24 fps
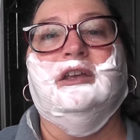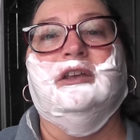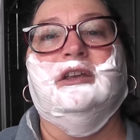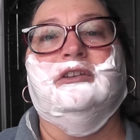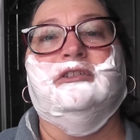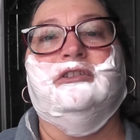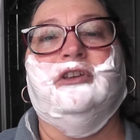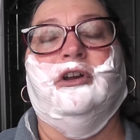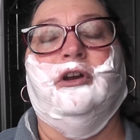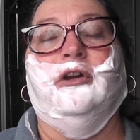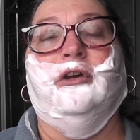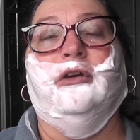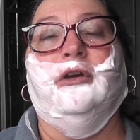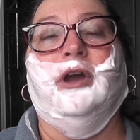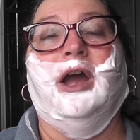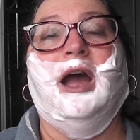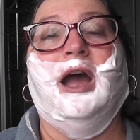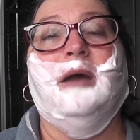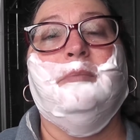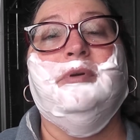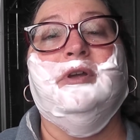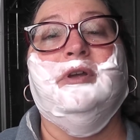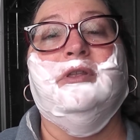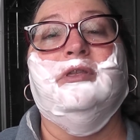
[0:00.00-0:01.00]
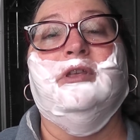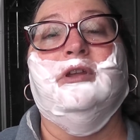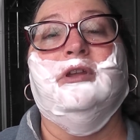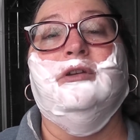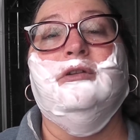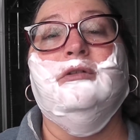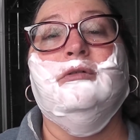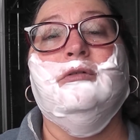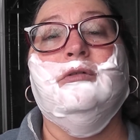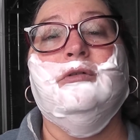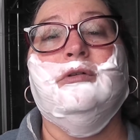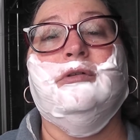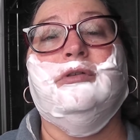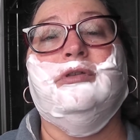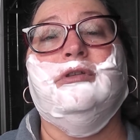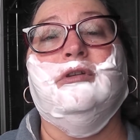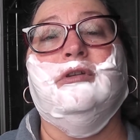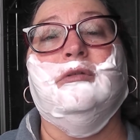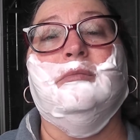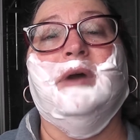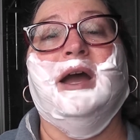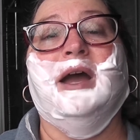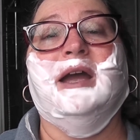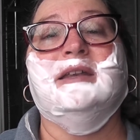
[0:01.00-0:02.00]
So up in the north
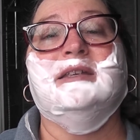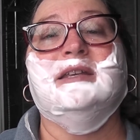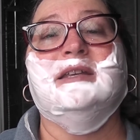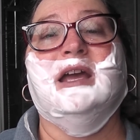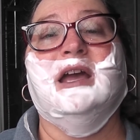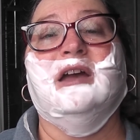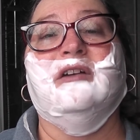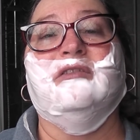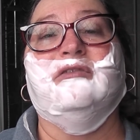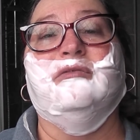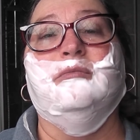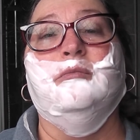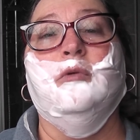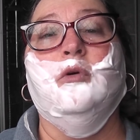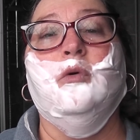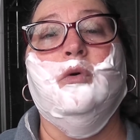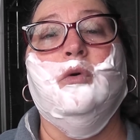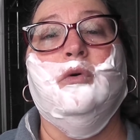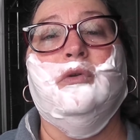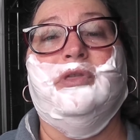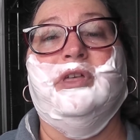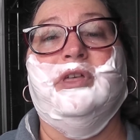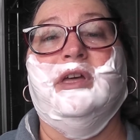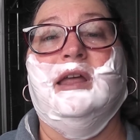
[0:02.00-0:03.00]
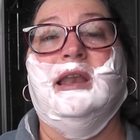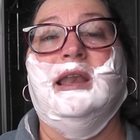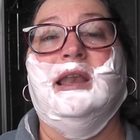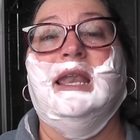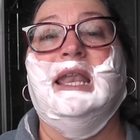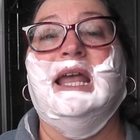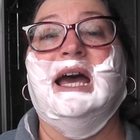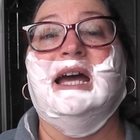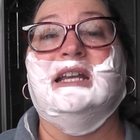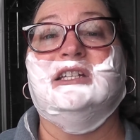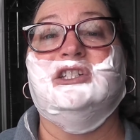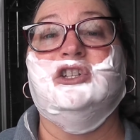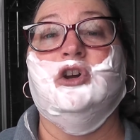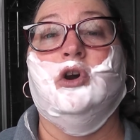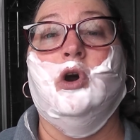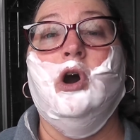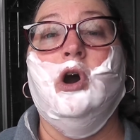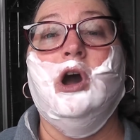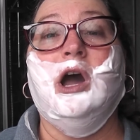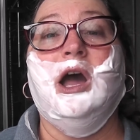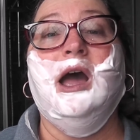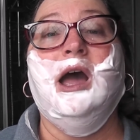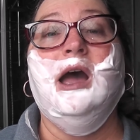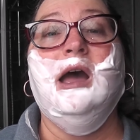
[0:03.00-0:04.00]
you might have more the La
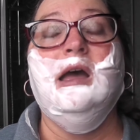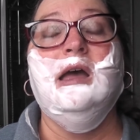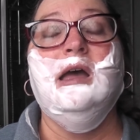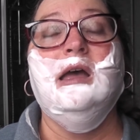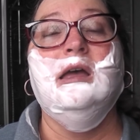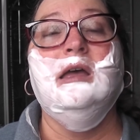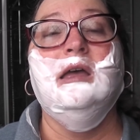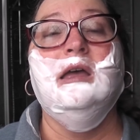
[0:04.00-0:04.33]
Toja,